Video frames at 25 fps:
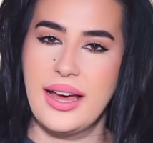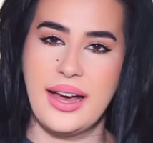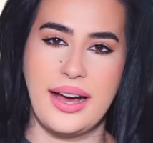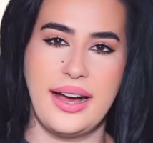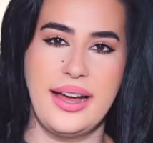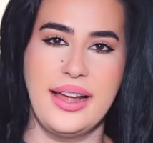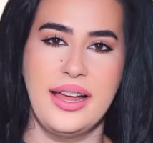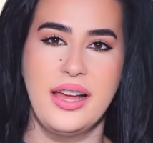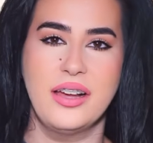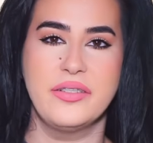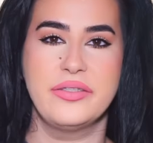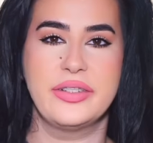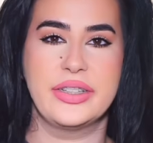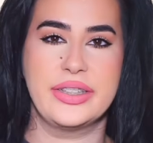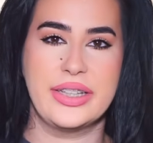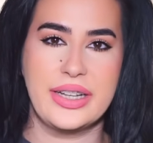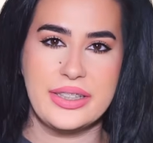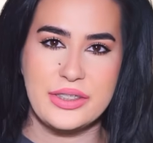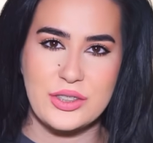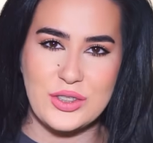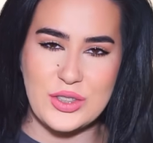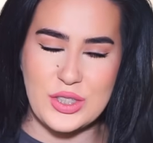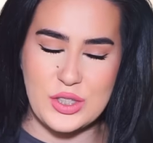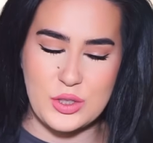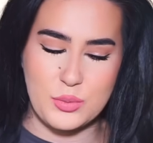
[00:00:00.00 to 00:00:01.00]
I have
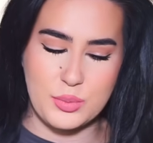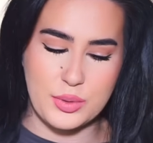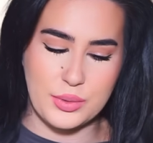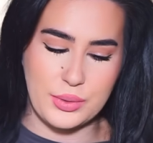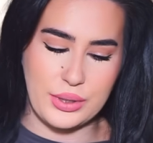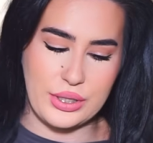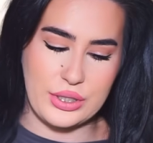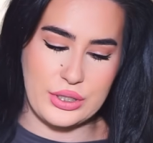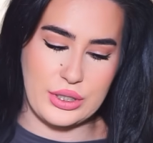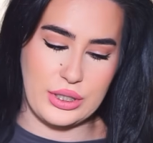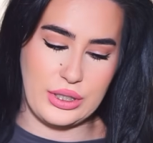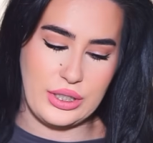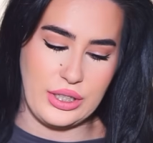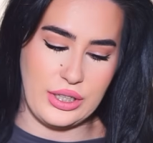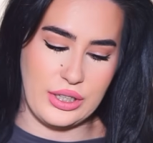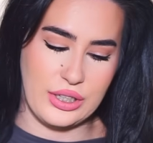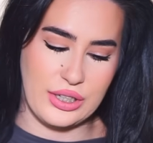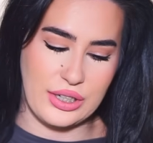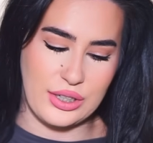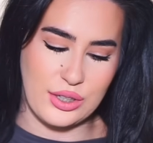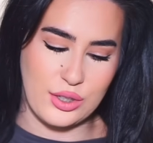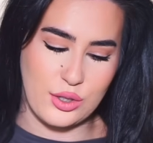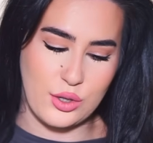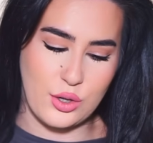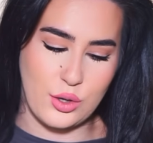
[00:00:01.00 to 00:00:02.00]
another inspiration
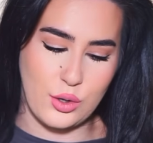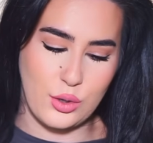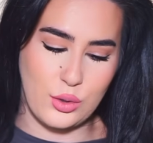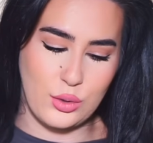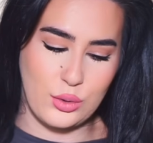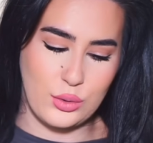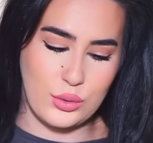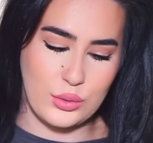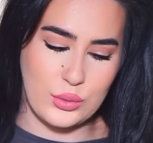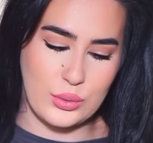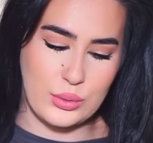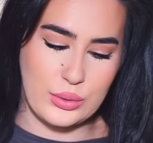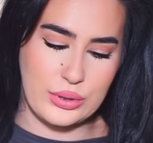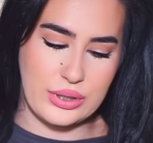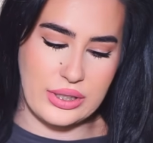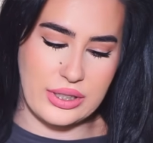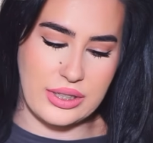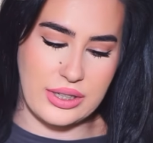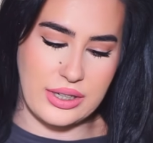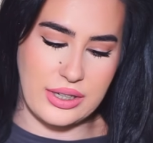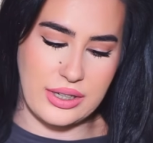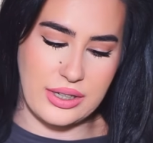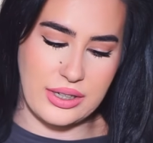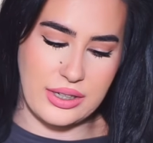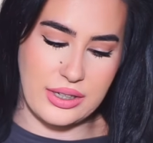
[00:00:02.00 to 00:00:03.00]
here called
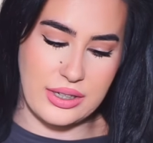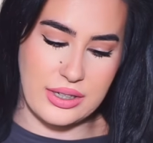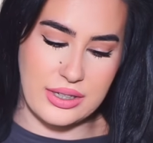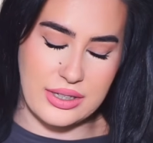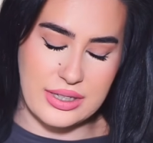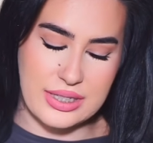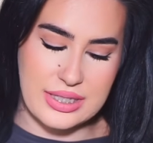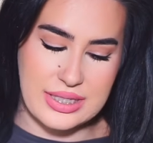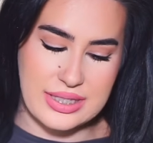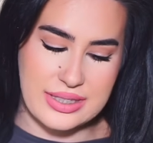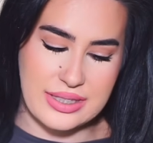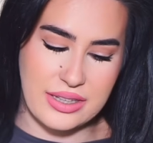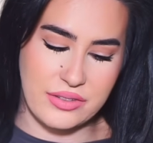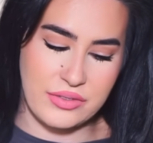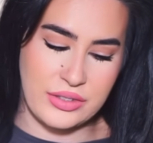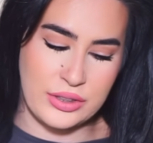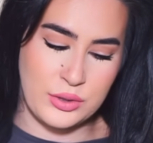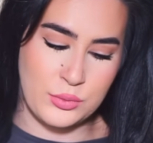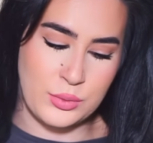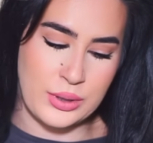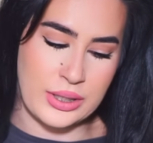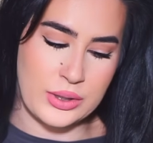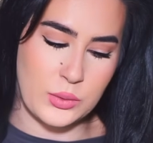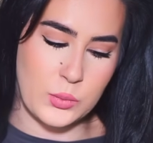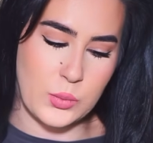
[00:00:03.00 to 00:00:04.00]

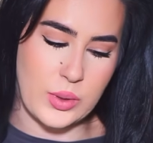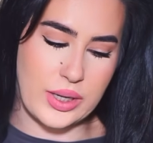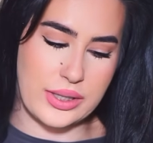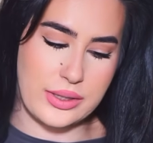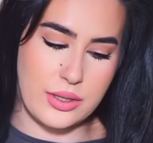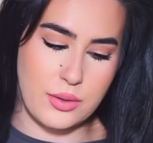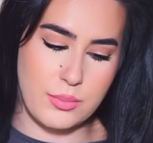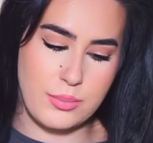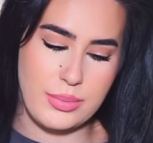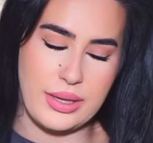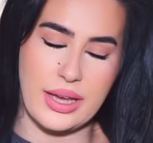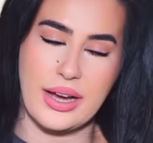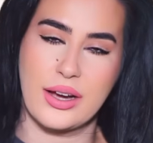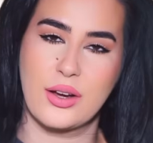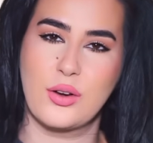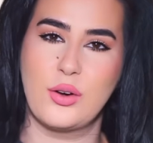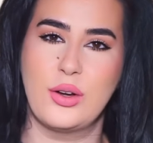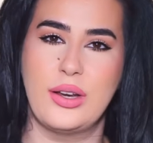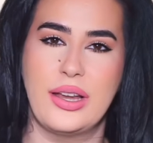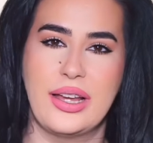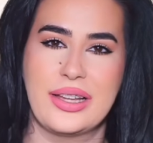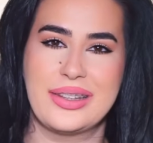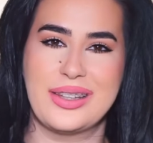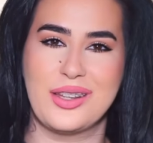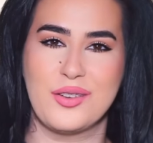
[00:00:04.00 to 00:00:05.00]
711 Bianco
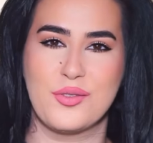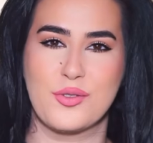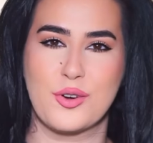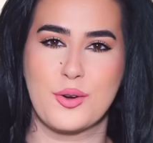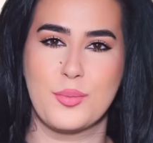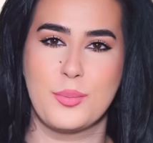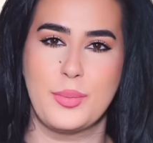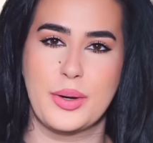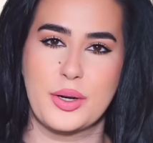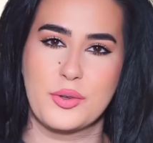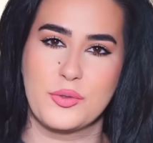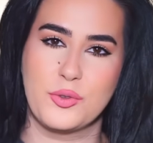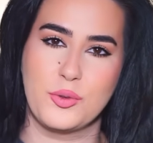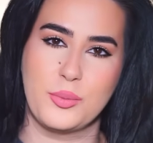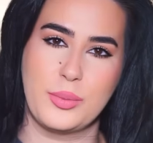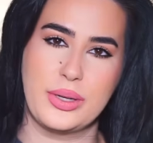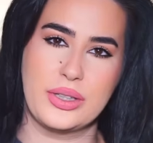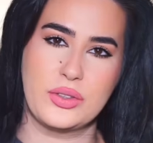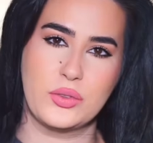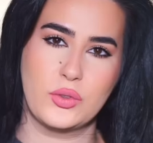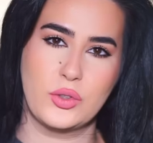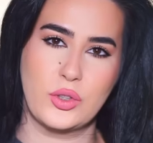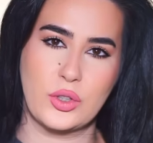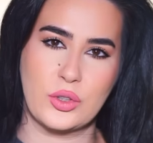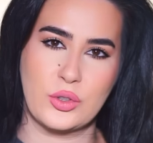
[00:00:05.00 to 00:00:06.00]
Latte from
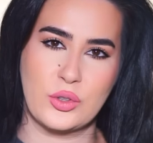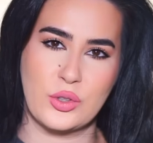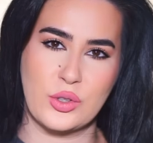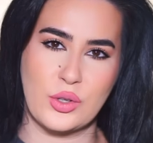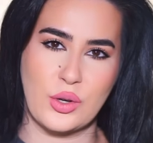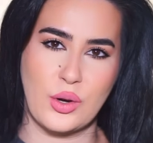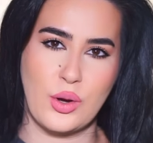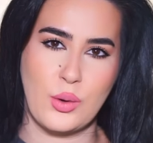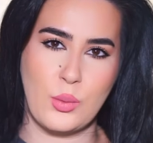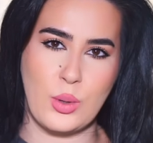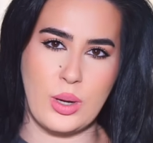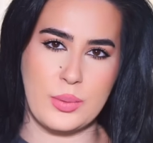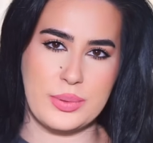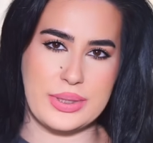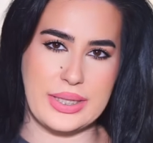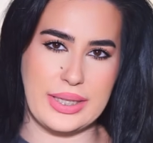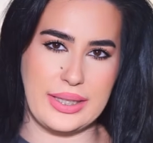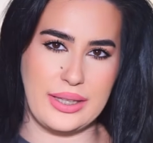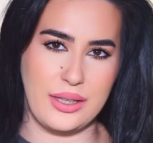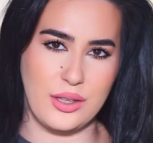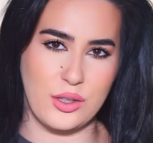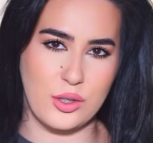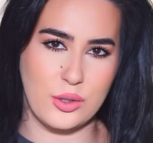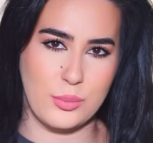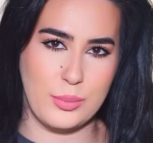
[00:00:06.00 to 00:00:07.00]
Parfumat.ro,
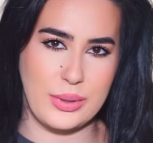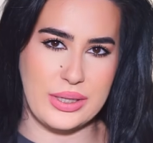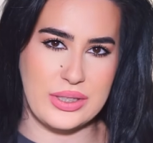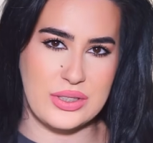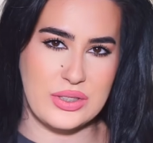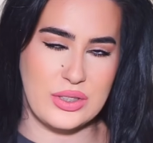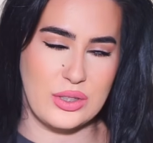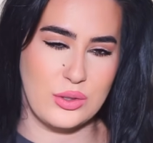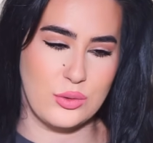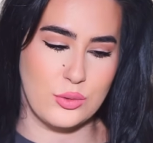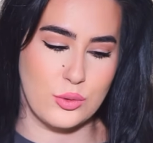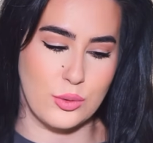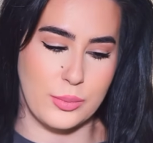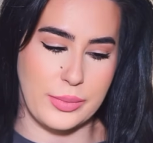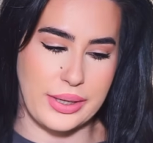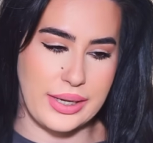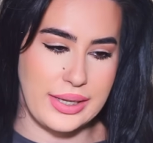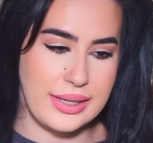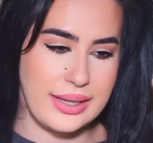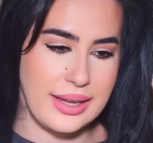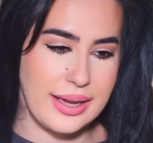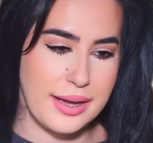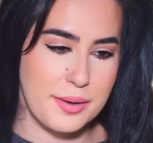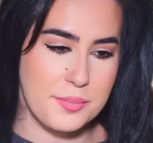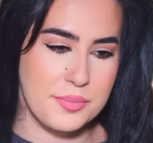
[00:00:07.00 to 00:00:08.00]
website here based in
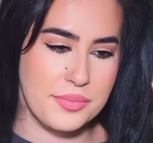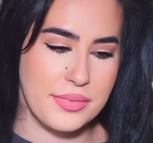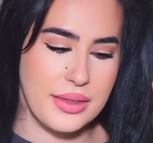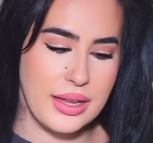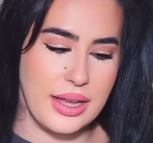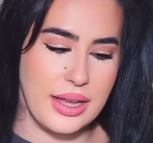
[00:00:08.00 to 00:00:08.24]
Romania.